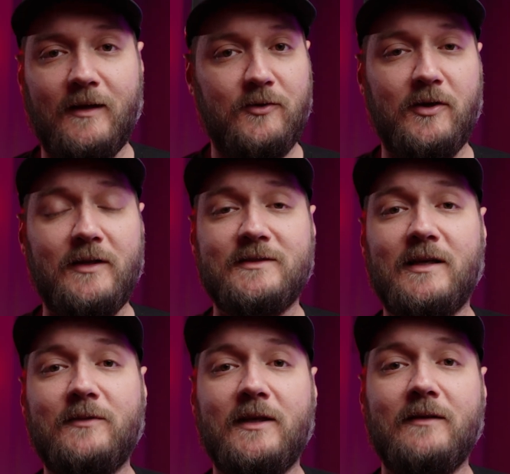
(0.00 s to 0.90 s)
if you're into
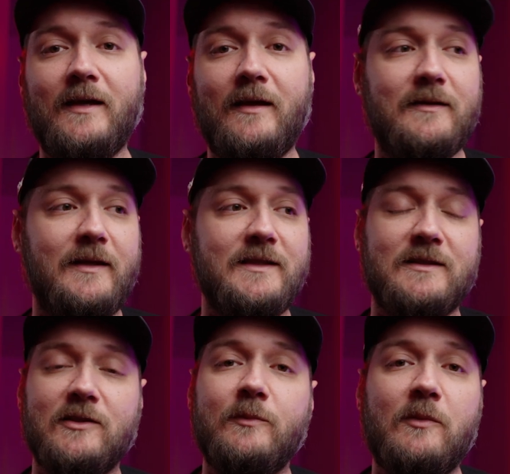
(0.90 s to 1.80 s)
something that is
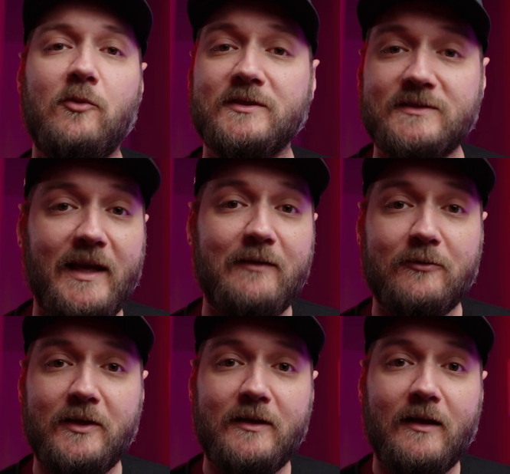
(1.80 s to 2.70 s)
a little bit more
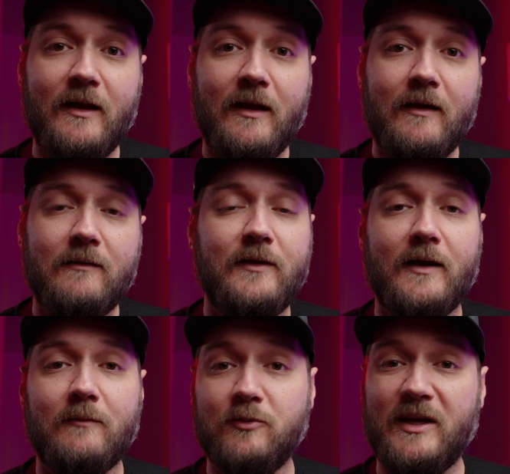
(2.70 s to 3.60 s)
savory,
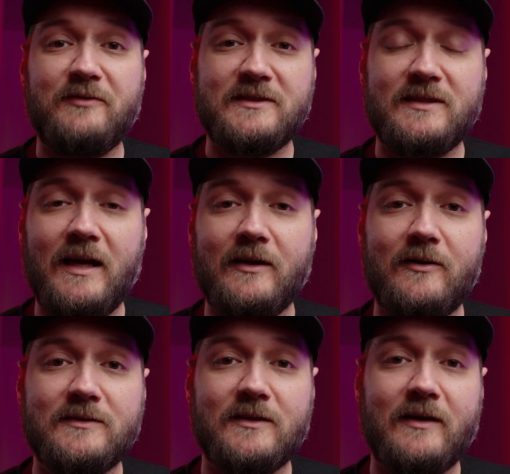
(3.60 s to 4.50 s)
their breakfast
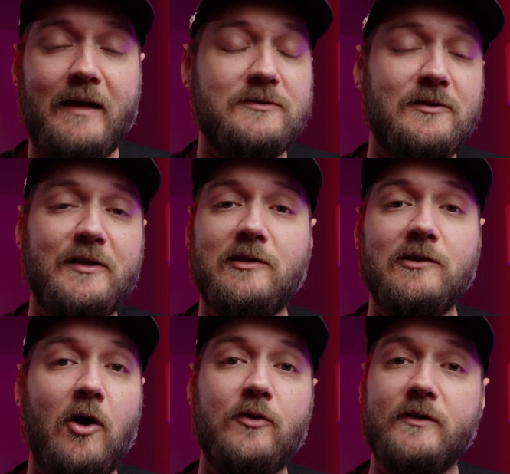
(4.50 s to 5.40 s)
tacos are absolutely
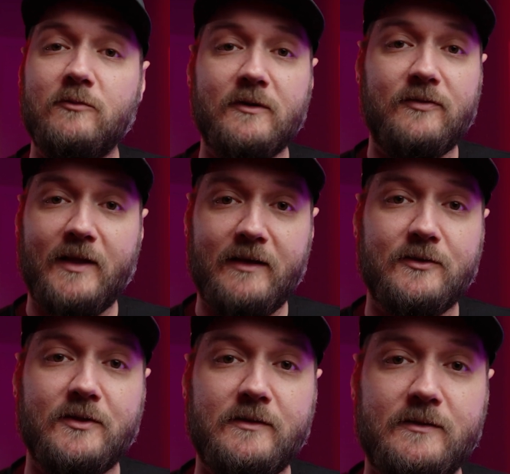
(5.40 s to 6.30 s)
loaded with
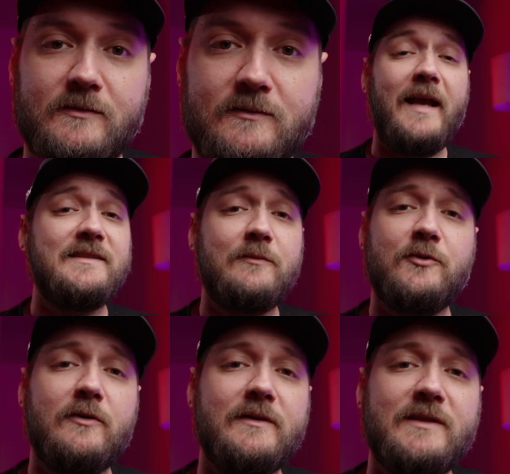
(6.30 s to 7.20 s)
flavor. Eggs Up
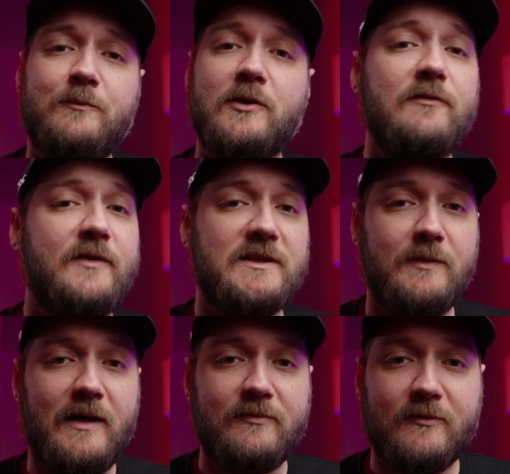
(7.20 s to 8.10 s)
Grill is a perfect
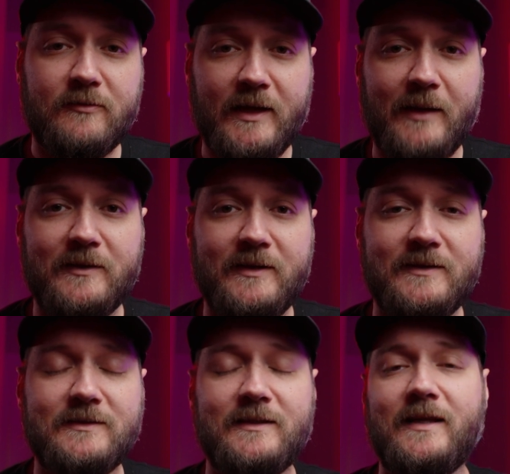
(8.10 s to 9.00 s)
spot for
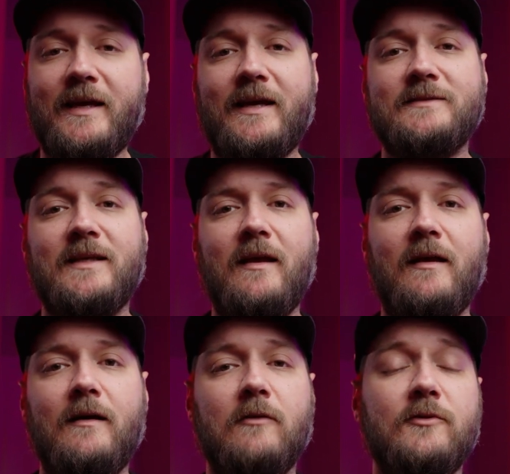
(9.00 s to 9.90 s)
families. It has
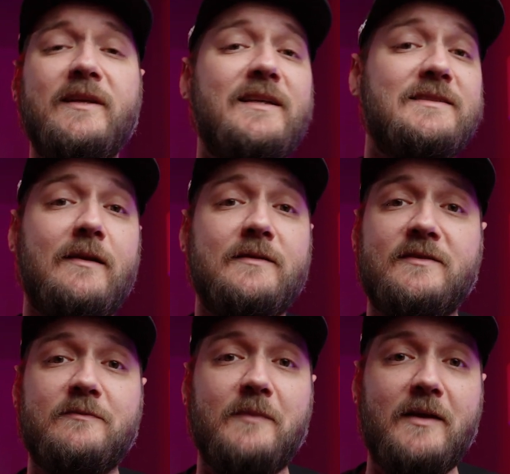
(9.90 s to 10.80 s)
a really
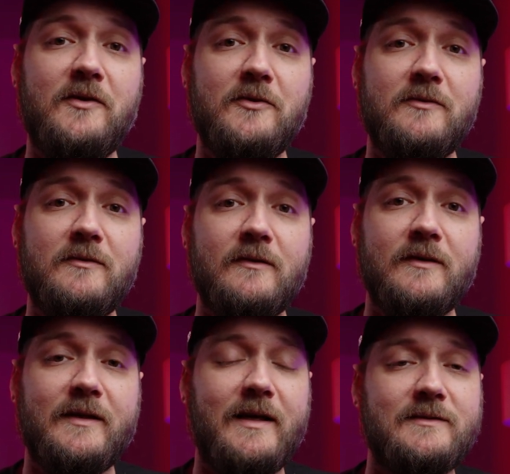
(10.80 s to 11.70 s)
extensive menu.
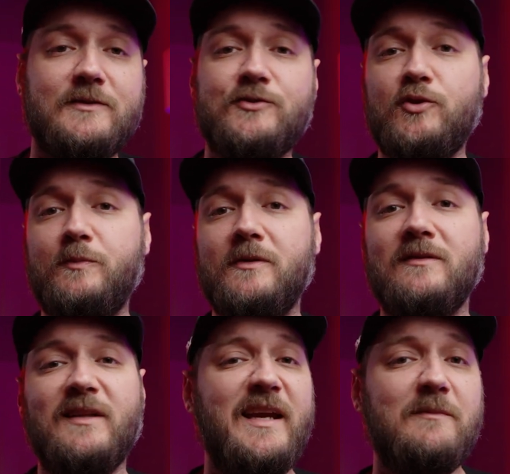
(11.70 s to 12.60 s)
It has a super
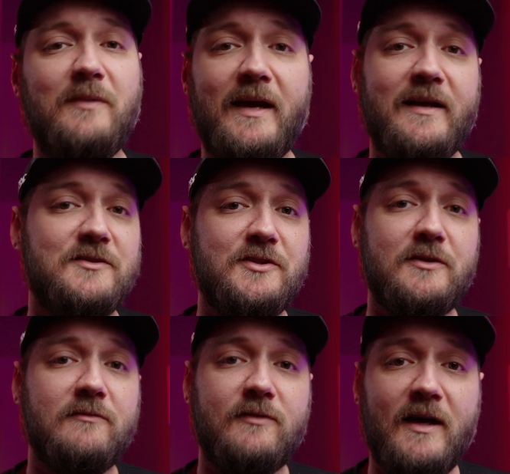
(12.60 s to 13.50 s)
laid back and
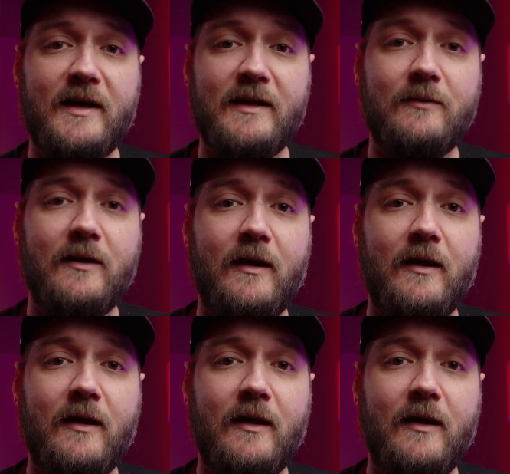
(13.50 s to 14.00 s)
chill vibe.